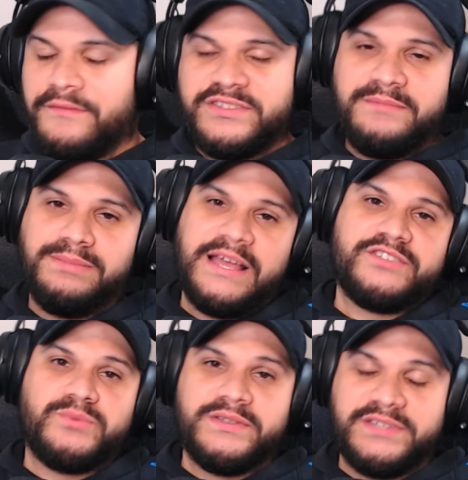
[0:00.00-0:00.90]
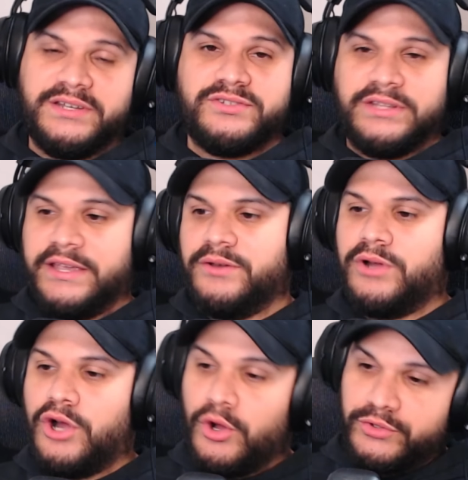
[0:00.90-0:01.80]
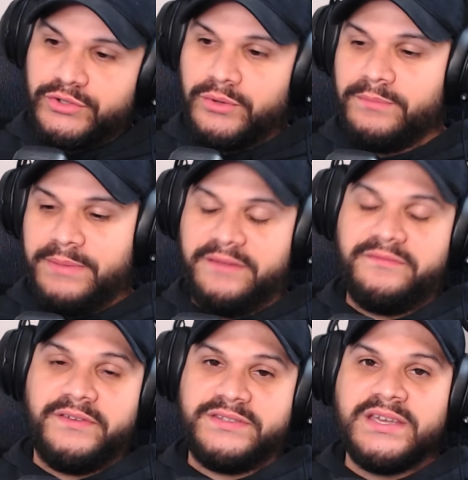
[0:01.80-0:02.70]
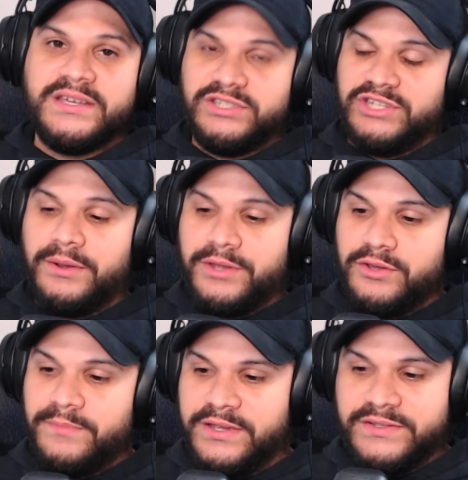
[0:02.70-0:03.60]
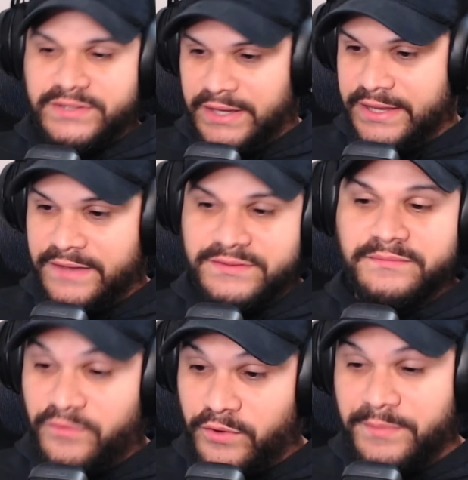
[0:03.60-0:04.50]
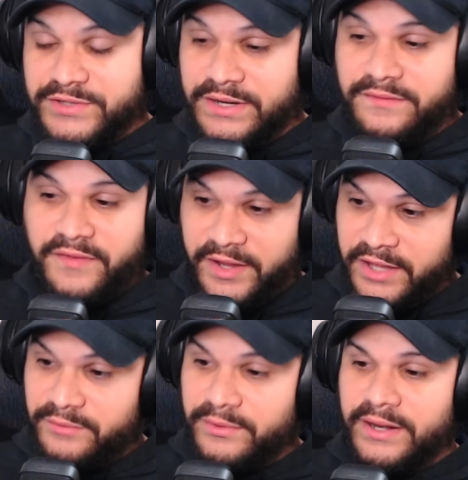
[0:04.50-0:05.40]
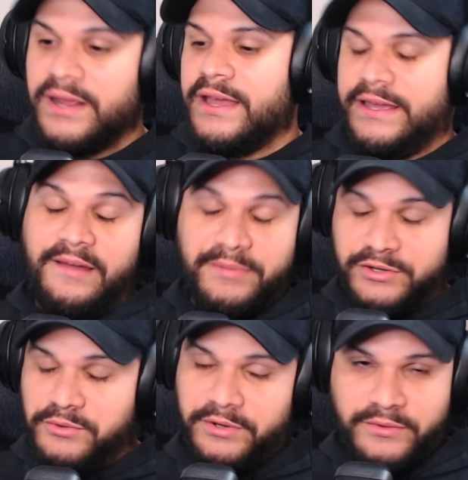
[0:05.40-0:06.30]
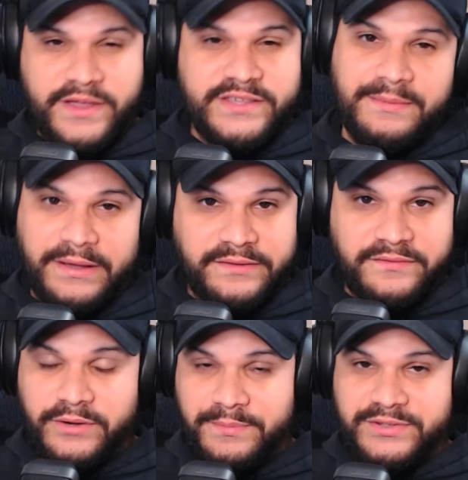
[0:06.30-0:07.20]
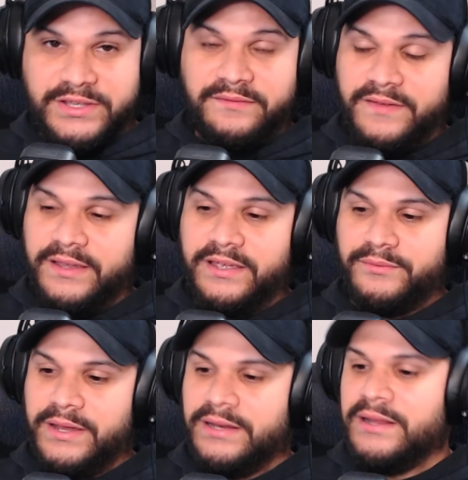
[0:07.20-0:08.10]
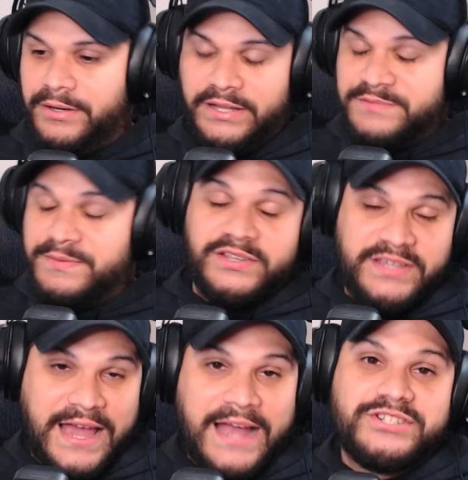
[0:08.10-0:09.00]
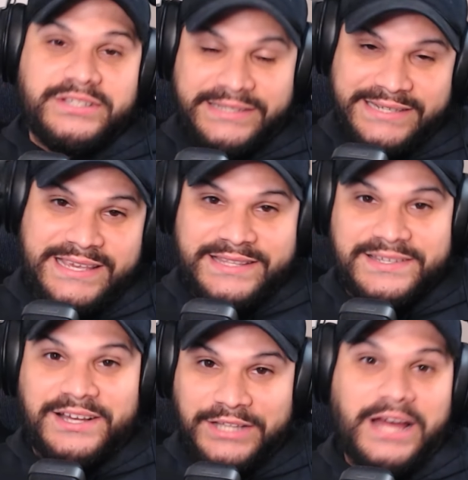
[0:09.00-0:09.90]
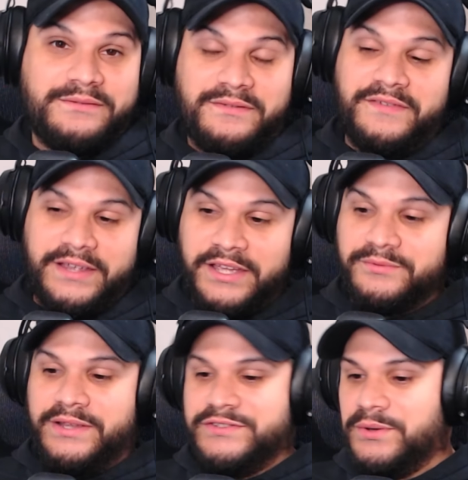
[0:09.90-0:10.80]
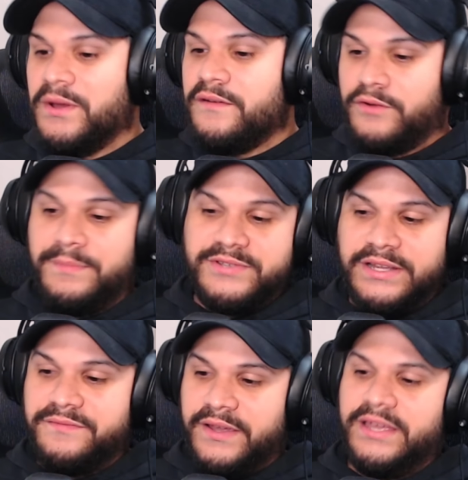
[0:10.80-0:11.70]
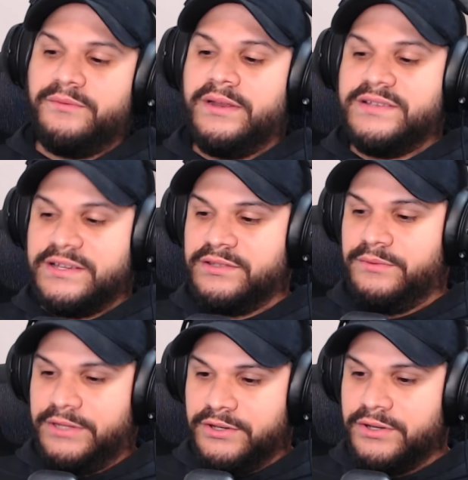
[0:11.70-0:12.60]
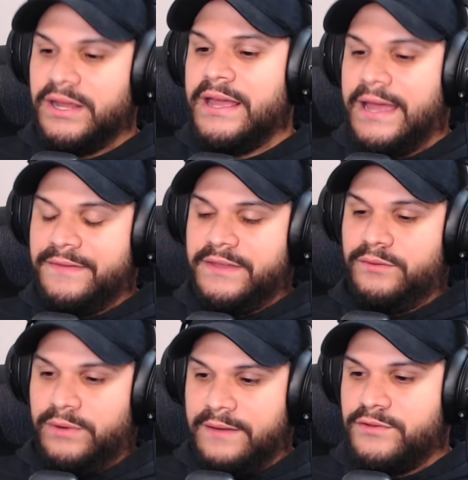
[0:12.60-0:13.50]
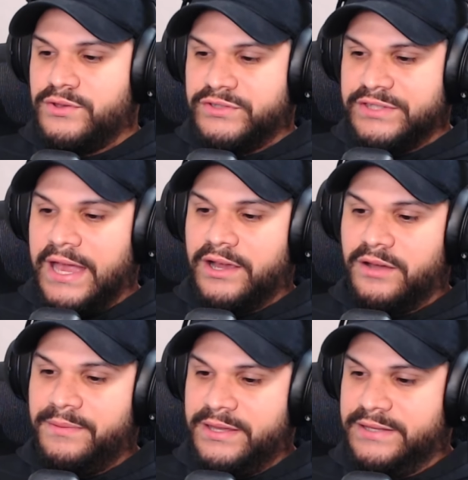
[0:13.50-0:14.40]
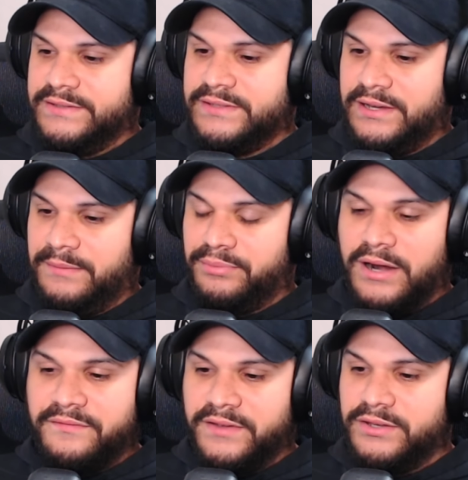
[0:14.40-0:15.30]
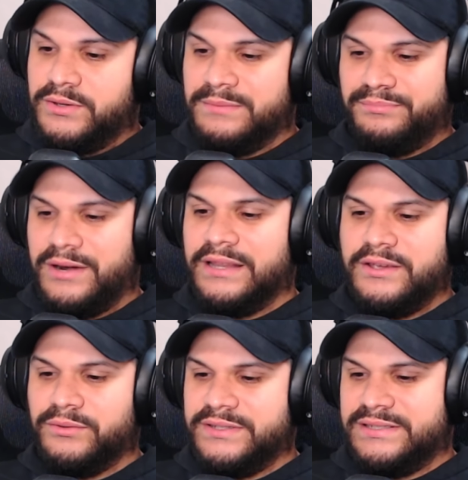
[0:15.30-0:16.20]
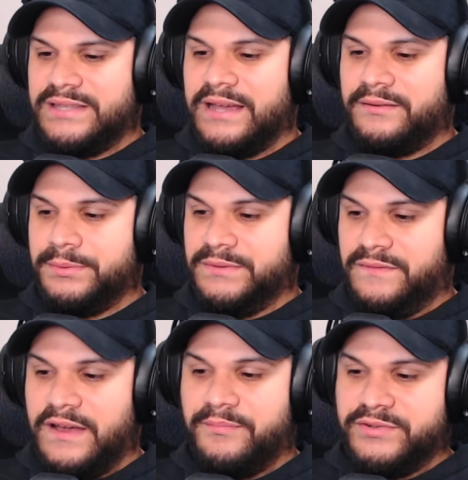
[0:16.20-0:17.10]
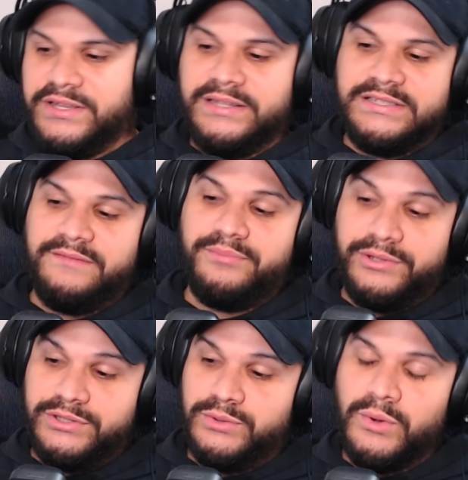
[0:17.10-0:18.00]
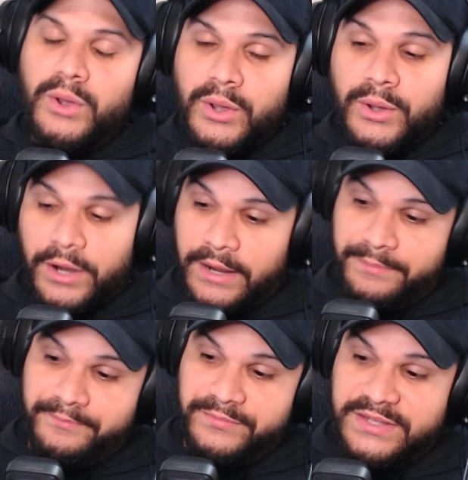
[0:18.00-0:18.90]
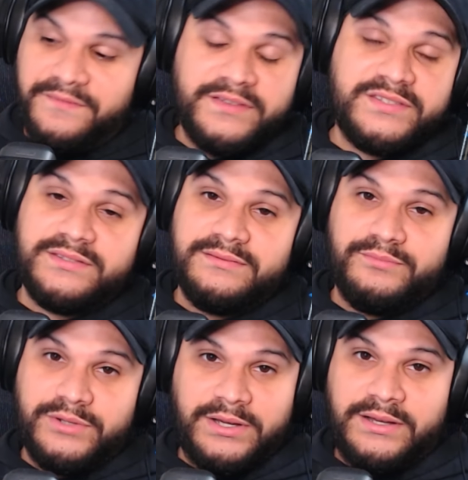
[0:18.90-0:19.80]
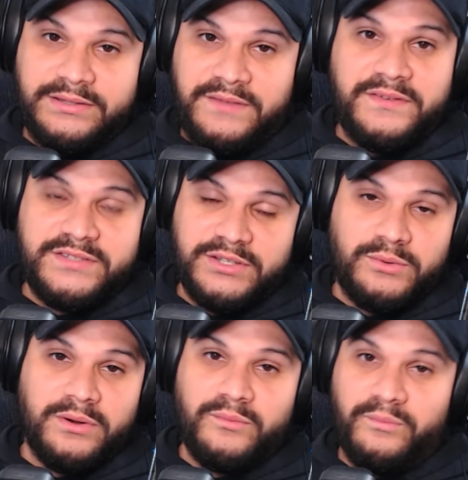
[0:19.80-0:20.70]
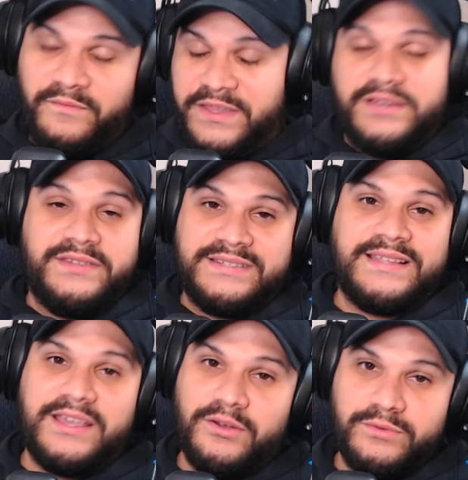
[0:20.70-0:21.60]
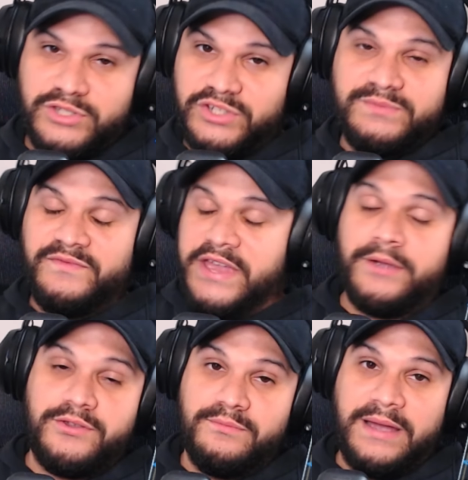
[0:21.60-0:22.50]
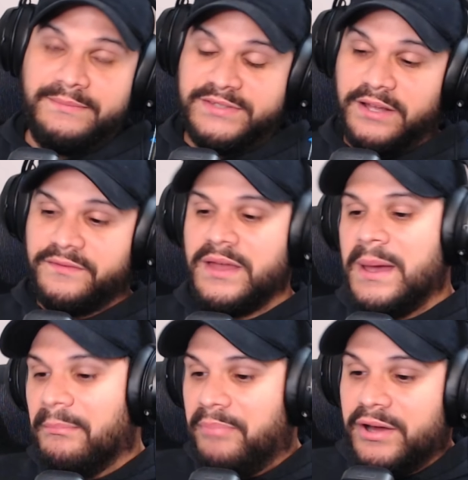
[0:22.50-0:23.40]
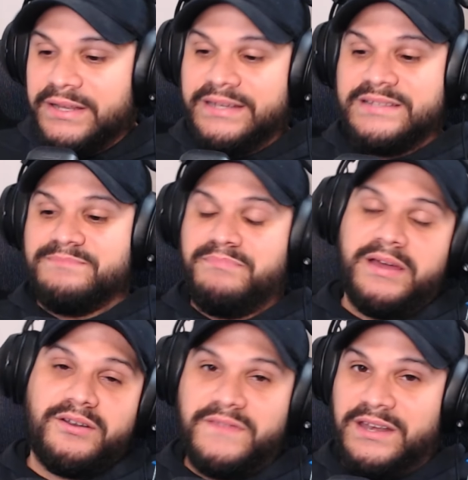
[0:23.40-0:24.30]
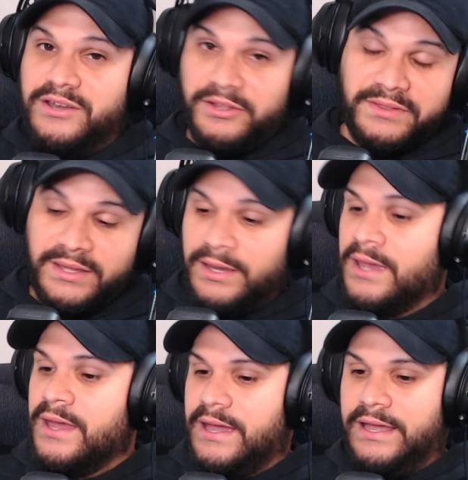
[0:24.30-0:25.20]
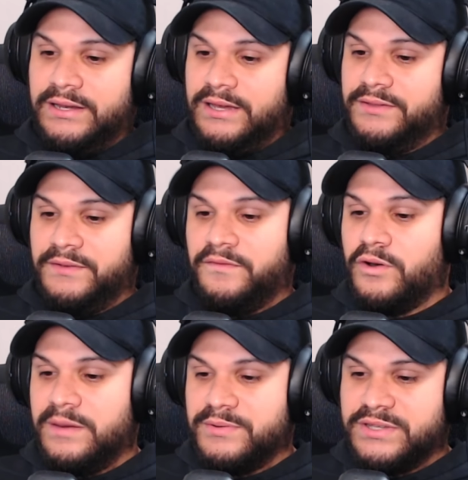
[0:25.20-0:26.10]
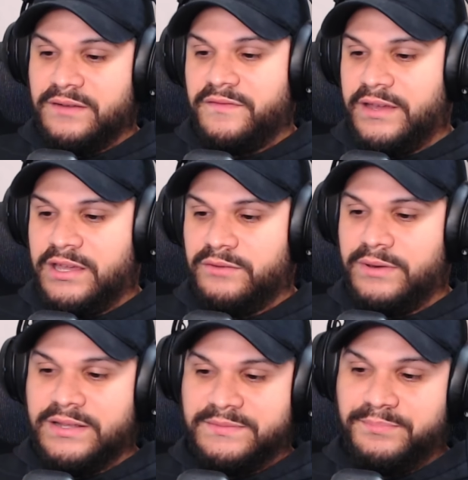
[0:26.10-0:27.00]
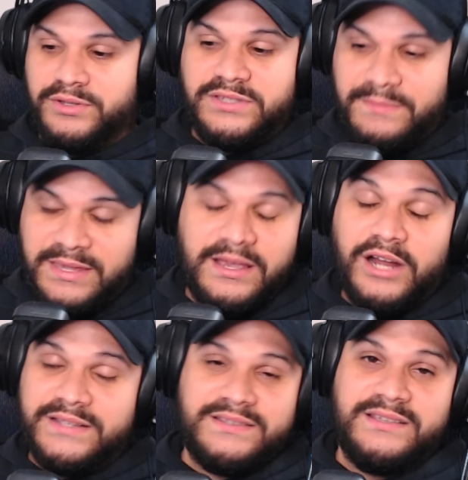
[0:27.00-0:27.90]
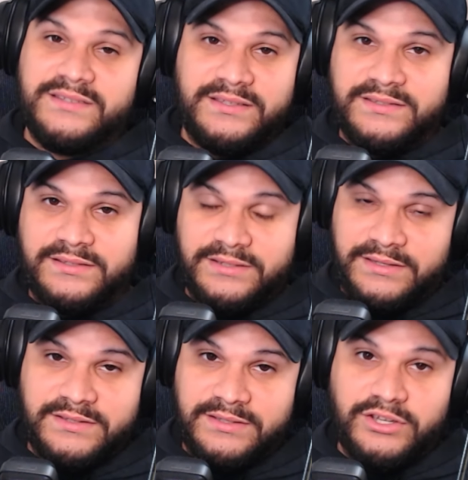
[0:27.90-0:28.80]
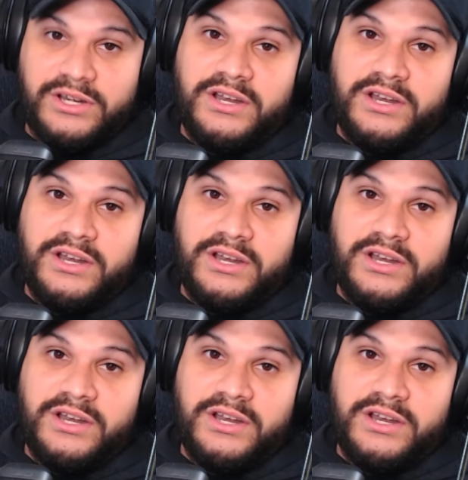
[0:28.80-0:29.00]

Obviously, Black Swan signature light cone also benefits Jiaoqiu because it gives him 40% effect hit rate, and I've been going crazy about the 40% effect hit rate, but it's because he actually needs a lot of effect hit rate. So 40% effect hit rate is actually really good, and then whenever you stack up his profit, you can probably only stack up to 5% and 7.2 defense ignore via this light cone, just Jiaoqiu by himself, but it is better than nothing. And the 40% effect hit rate is, to me, honestly, it's good